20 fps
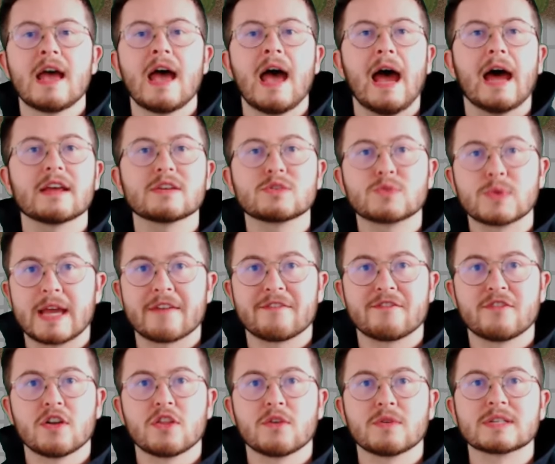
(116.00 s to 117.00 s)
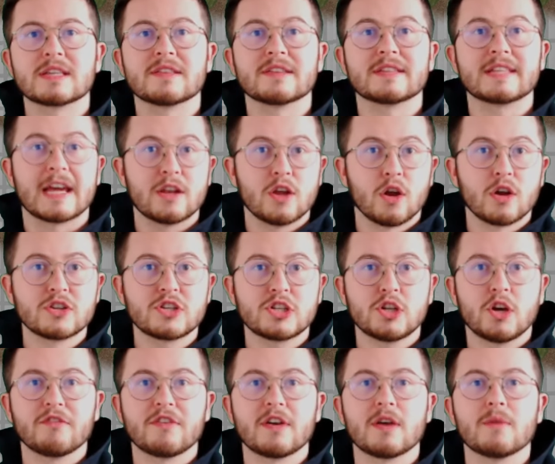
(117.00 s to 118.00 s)
And as we get further into the technology
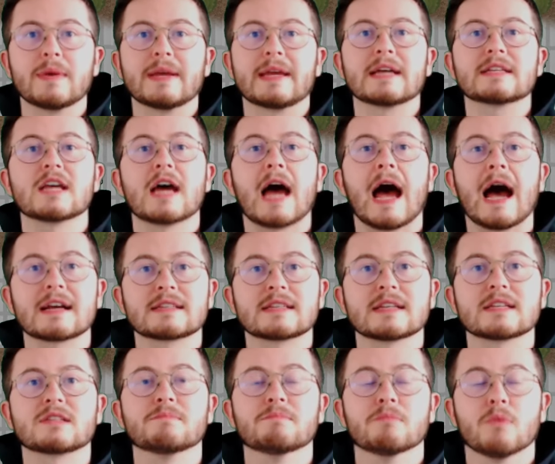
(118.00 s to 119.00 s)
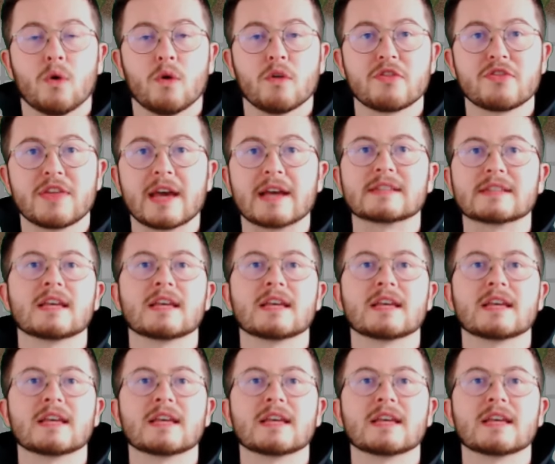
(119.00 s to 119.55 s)
of it, we get to access more things.